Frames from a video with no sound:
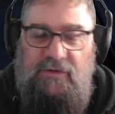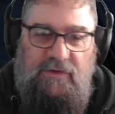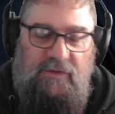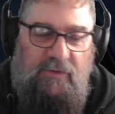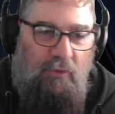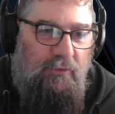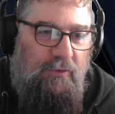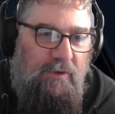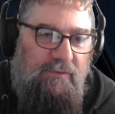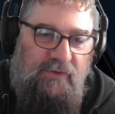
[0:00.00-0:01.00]
the
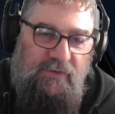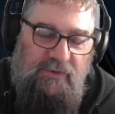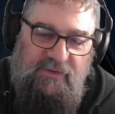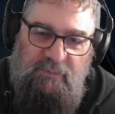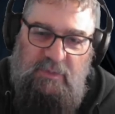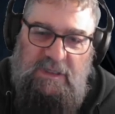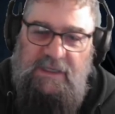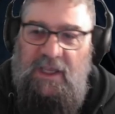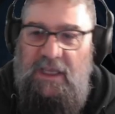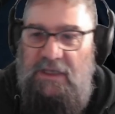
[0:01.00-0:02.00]
throttle, to the
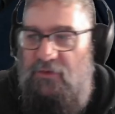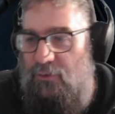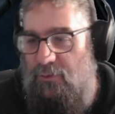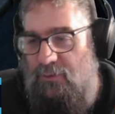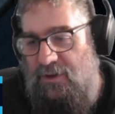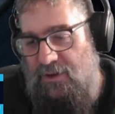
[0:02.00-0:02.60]
speed handle,